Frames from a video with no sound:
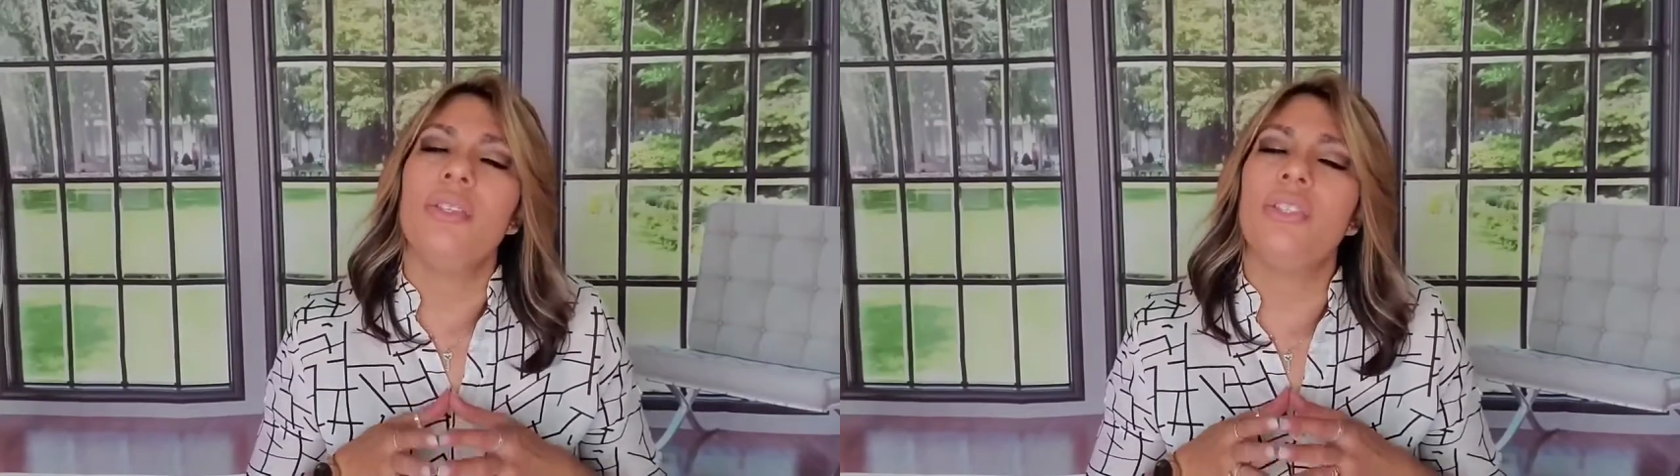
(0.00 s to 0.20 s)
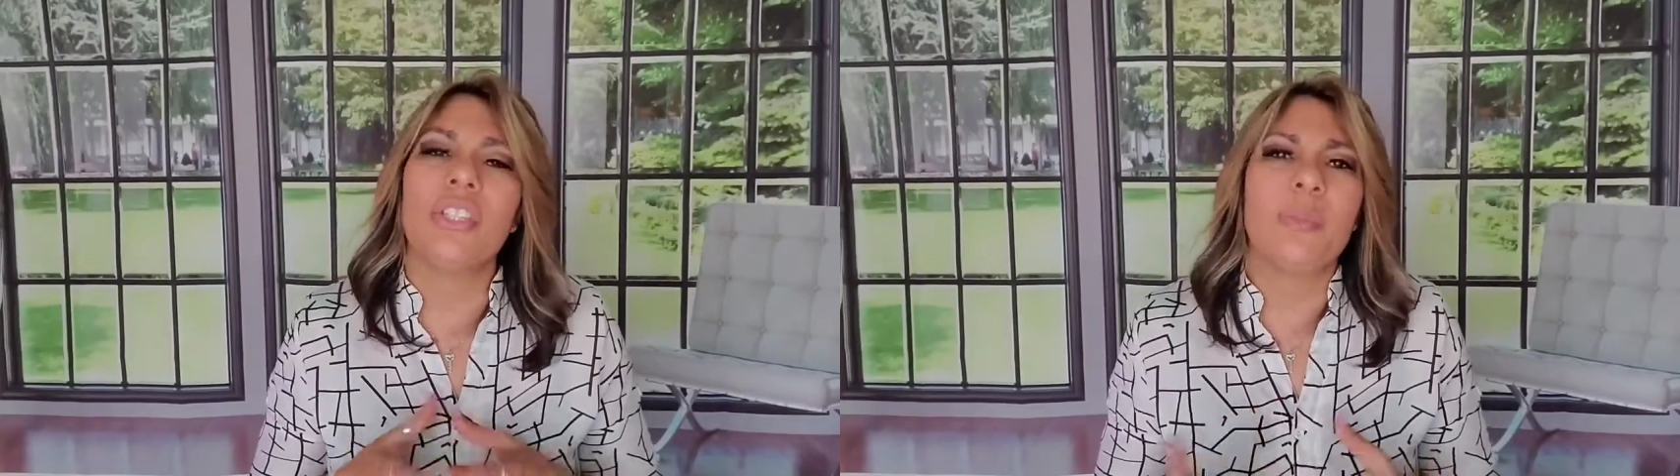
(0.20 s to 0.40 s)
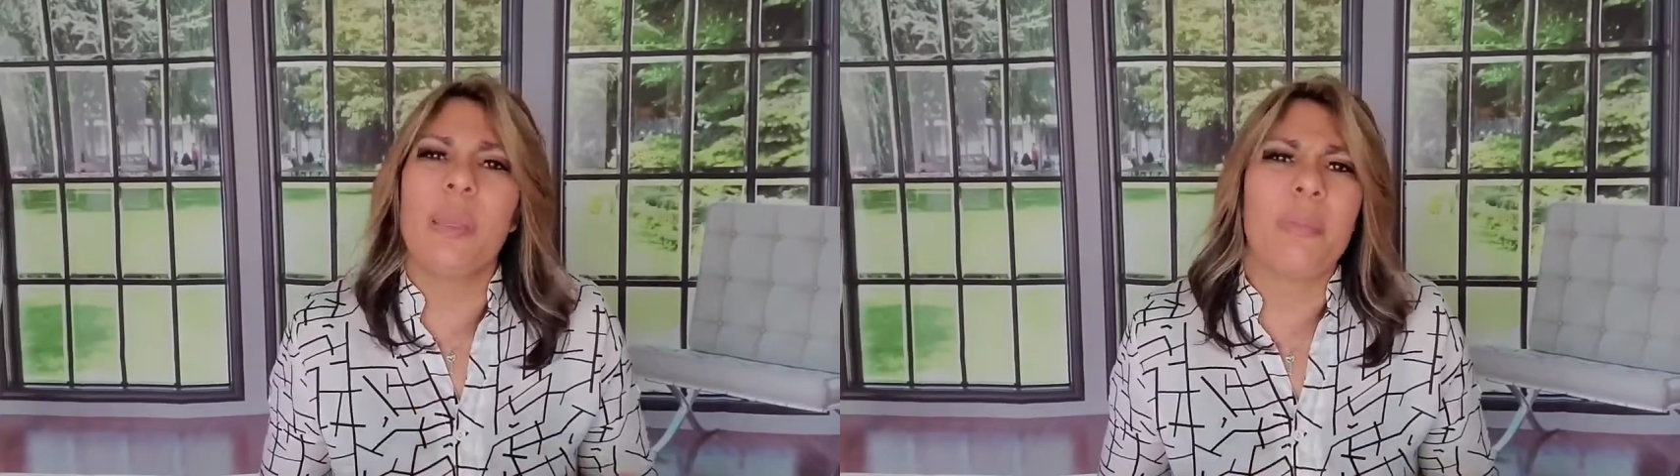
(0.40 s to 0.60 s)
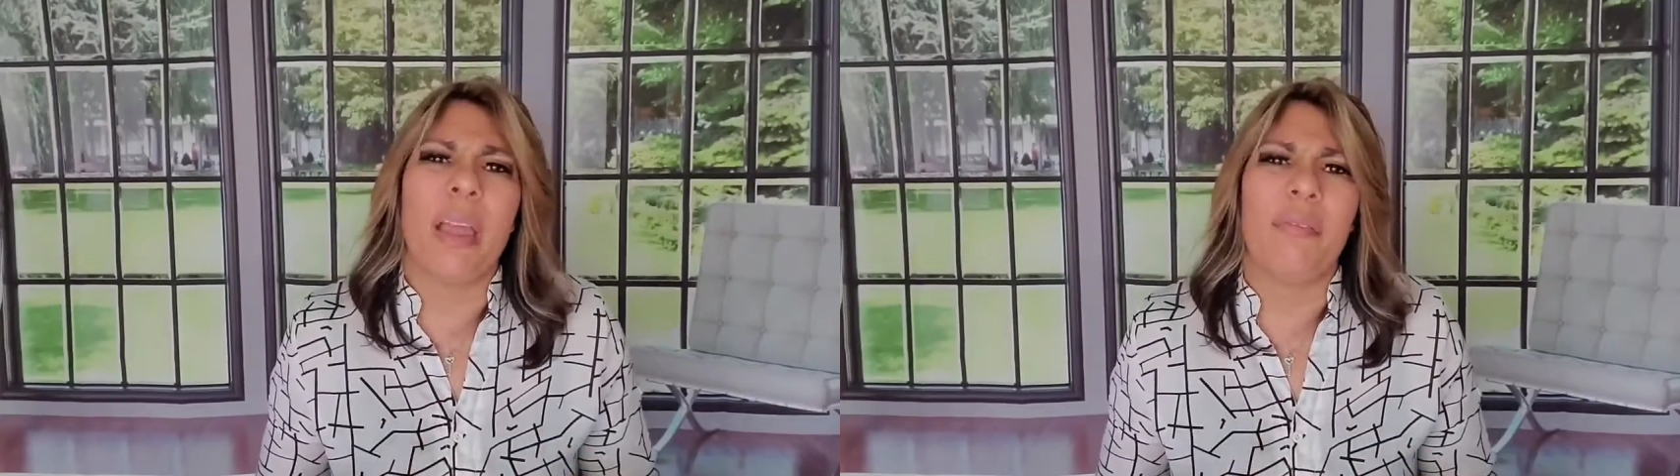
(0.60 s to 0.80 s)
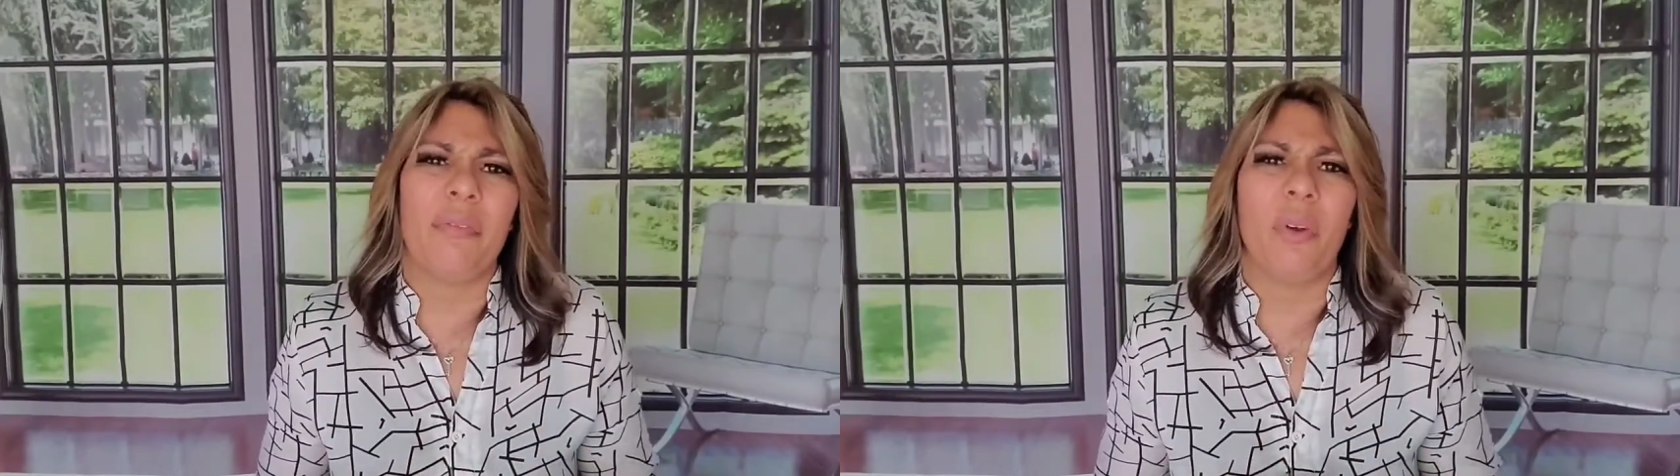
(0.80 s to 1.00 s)
Just be
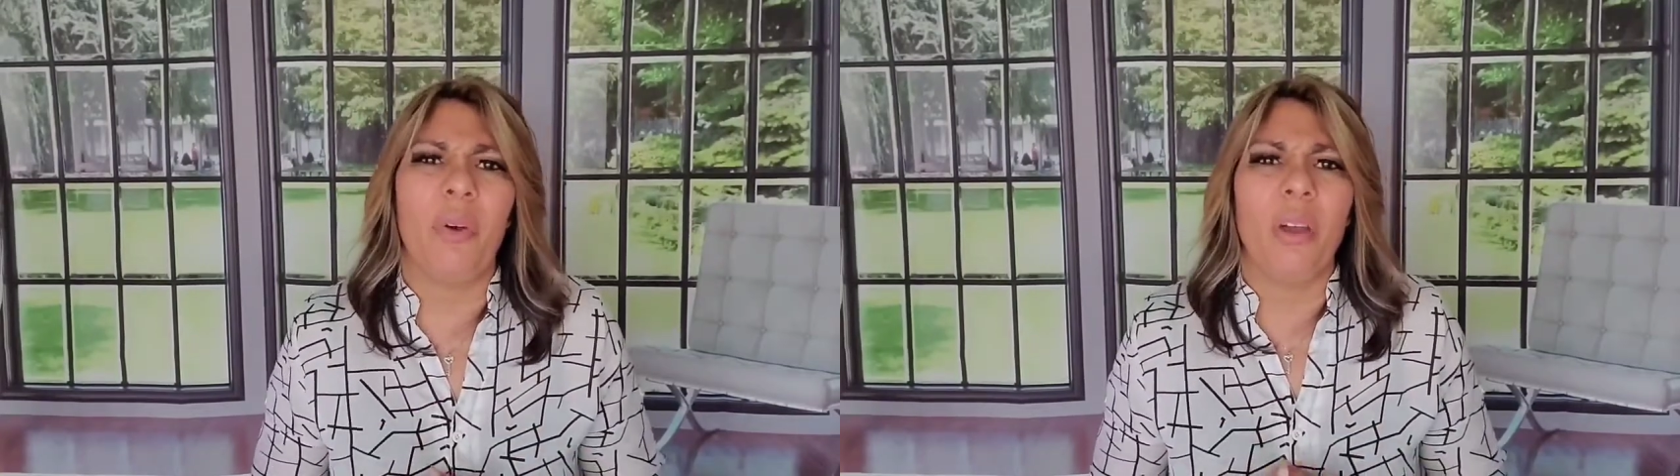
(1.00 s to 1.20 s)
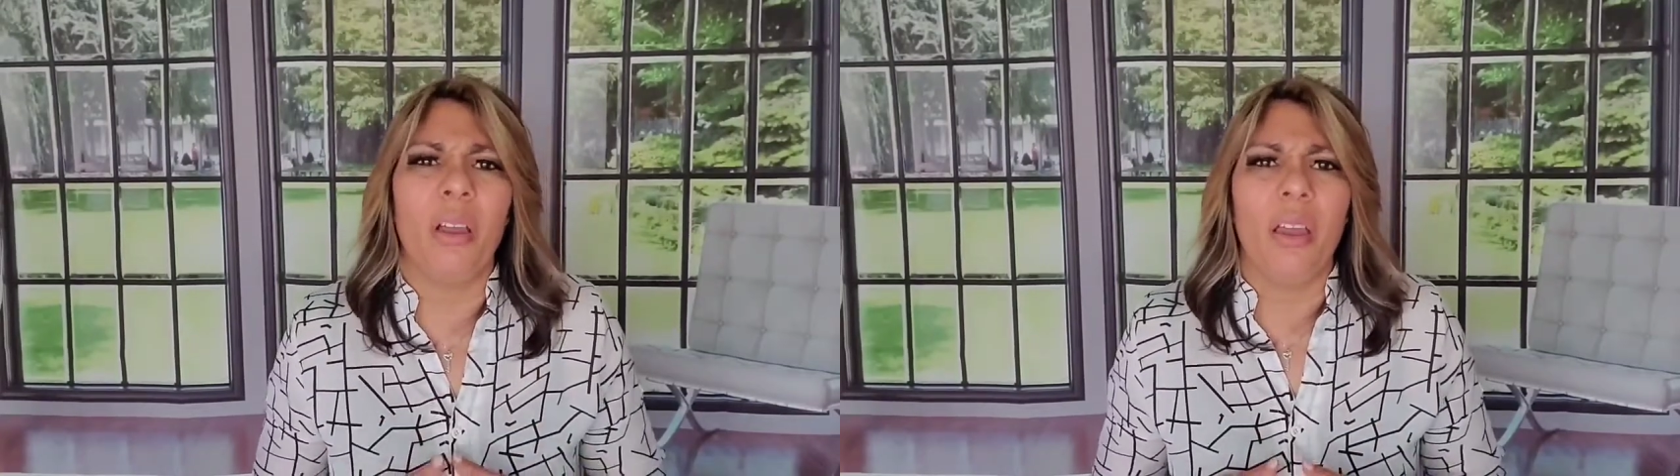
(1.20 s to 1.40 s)
mindful